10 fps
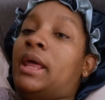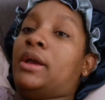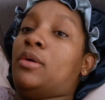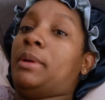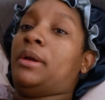like
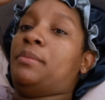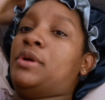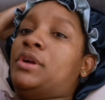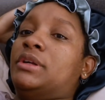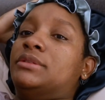on my
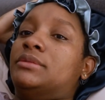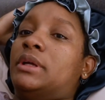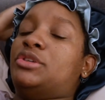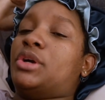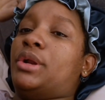computer and
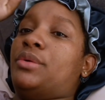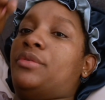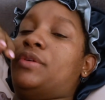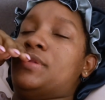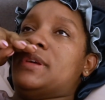like try to do a
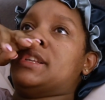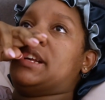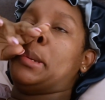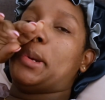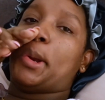few things
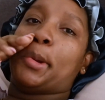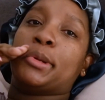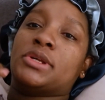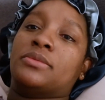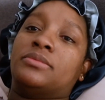here and there.
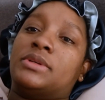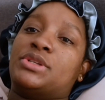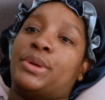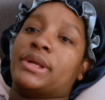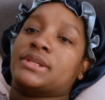So
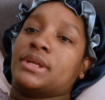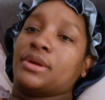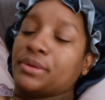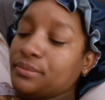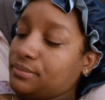see you guys later.